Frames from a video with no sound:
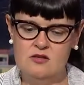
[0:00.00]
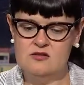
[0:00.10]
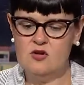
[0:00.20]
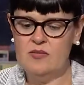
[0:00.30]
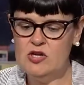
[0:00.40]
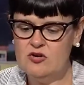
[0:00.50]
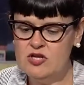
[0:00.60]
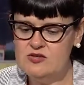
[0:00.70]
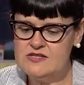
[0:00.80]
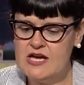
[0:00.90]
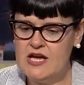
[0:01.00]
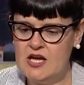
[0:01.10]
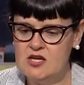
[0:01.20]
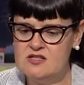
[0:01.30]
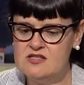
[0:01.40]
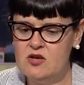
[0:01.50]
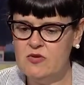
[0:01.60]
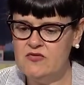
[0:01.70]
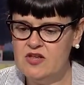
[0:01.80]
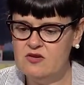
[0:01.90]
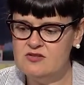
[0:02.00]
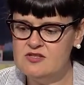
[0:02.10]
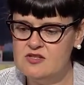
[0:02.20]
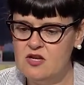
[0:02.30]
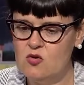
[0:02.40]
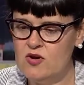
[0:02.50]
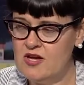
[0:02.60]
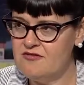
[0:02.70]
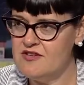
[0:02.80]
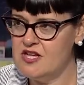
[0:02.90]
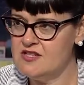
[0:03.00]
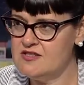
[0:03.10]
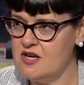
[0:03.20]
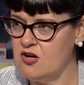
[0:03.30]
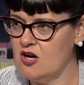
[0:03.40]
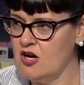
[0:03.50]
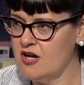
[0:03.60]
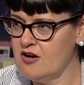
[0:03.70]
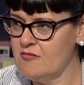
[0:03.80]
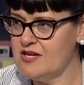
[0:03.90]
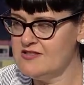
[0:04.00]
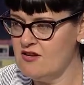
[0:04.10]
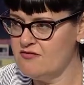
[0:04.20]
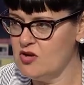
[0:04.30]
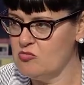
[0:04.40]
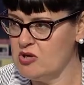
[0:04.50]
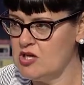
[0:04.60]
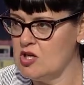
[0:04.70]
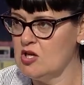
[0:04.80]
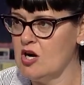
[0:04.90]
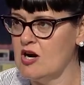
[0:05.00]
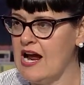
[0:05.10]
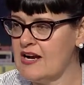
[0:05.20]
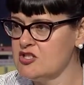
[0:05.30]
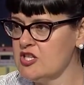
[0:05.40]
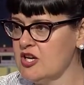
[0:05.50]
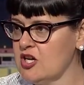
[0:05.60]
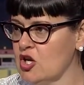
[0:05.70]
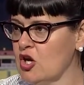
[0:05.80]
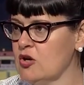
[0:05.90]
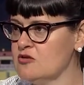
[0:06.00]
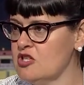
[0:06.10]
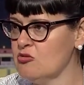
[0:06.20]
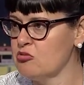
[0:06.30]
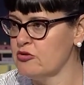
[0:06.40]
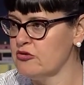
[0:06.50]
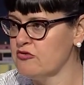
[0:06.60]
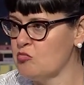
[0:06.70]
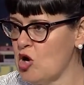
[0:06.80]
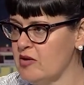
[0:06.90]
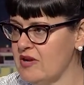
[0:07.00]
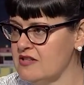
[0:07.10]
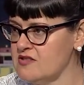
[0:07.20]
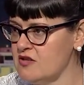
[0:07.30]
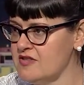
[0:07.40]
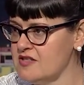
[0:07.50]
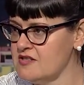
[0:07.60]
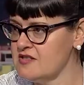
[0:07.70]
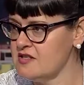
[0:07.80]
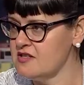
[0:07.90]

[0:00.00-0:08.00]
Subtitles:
So I'm hearing you say some of those annoying fees that are on my cell phone bill are actually going to go to improve broadband service in